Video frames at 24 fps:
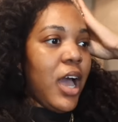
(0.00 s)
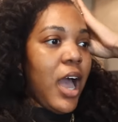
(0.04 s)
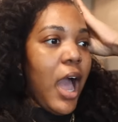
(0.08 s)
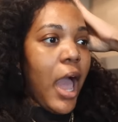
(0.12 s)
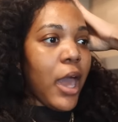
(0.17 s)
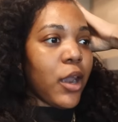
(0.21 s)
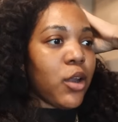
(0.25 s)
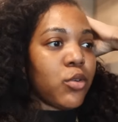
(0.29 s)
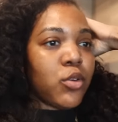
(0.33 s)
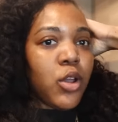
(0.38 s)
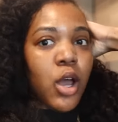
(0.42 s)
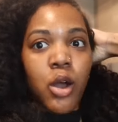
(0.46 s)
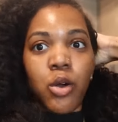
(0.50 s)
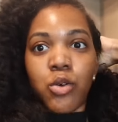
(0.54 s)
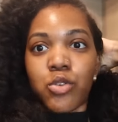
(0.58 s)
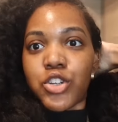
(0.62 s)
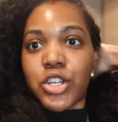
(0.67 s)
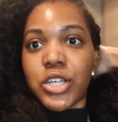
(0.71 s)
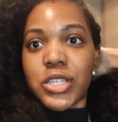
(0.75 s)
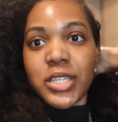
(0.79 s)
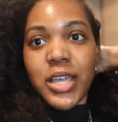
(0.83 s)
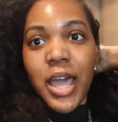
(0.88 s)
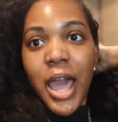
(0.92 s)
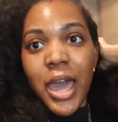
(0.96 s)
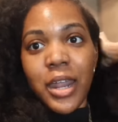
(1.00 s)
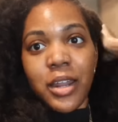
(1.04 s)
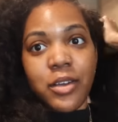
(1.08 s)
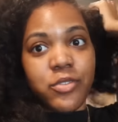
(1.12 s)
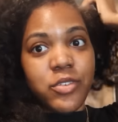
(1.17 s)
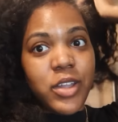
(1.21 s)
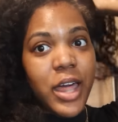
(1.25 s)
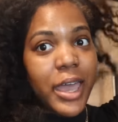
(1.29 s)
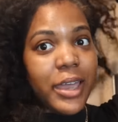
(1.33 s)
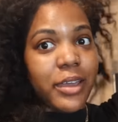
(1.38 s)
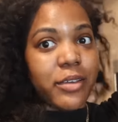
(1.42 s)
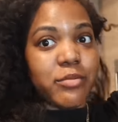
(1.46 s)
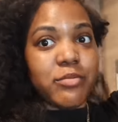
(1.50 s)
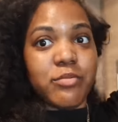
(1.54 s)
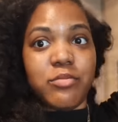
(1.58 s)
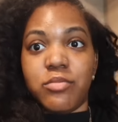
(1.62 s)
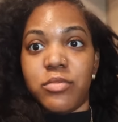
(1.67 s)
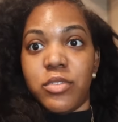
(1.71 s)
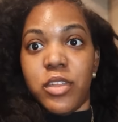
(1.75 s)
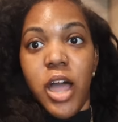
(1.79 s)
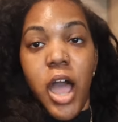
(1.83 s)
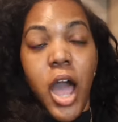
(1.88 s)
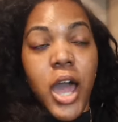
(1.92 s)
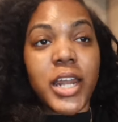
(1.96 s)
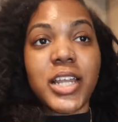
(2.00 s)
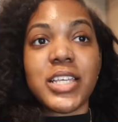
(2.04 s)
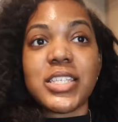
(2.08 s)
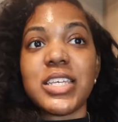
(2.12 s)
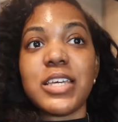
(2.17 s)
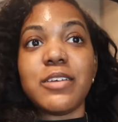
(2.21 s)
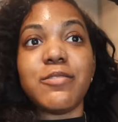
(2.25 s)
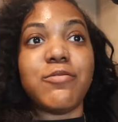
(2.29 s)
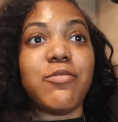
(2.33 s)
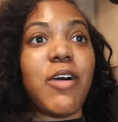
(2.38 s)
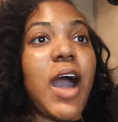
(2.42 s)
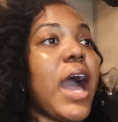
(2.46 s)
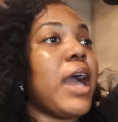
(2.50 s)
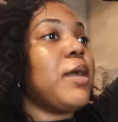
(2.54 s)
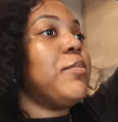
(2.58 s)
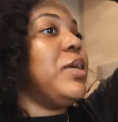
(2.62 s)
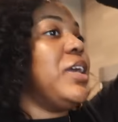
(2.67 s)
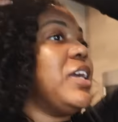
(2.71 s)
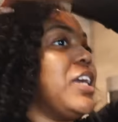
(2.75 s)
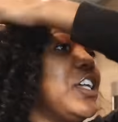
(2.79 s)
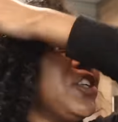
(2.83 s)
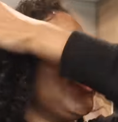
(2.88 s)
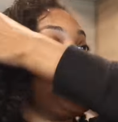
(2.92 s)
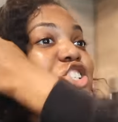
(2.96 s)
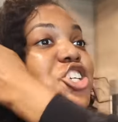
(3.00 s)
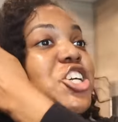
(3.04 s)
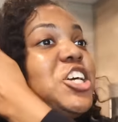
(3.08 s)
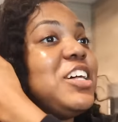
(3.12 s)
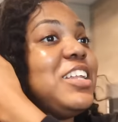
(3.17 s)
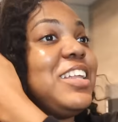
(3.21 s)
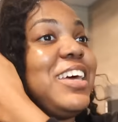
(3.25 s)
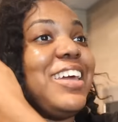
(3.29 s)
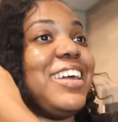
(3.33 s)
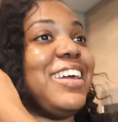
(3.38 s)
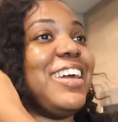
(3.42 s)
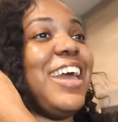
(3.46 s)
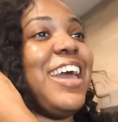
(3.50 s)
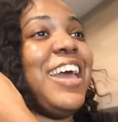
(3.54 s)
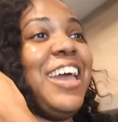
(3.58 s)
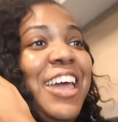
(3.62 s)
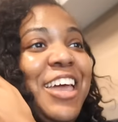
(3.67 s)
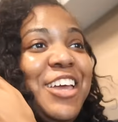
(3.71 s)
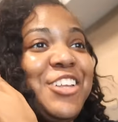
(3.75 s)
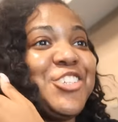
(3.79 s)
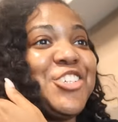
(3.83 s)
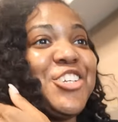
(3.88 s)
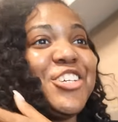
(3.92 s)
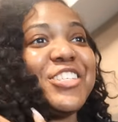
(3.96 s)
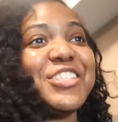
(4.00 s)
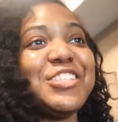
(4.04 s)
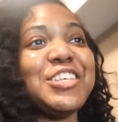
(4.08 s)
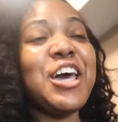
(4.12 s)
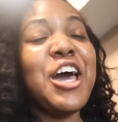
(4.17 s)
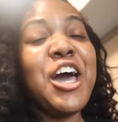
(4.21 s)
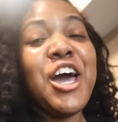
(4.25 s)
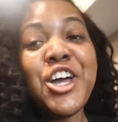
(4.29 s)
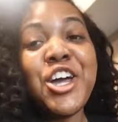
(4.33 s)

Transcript: I don't know, just kind of like honestly vibing and chilling and just